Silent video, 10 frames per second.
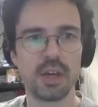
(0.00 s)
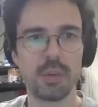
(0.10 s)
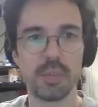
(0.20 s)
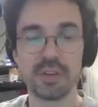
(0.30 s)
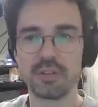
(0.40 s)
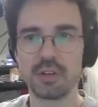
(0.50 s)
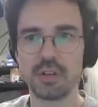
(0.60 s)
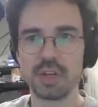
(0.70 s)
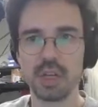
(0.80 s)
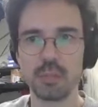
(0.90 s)

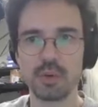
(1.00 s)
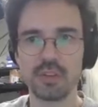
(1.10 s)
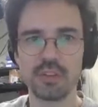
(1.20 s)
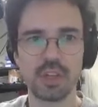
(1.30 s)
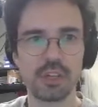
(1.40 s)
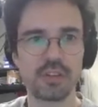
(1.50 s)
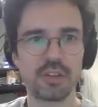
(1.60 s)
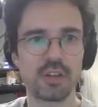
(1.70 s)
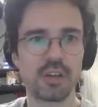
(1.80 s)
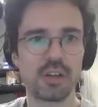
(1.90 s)
buffer input stages
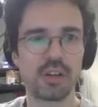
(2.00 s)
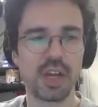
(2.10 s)
here.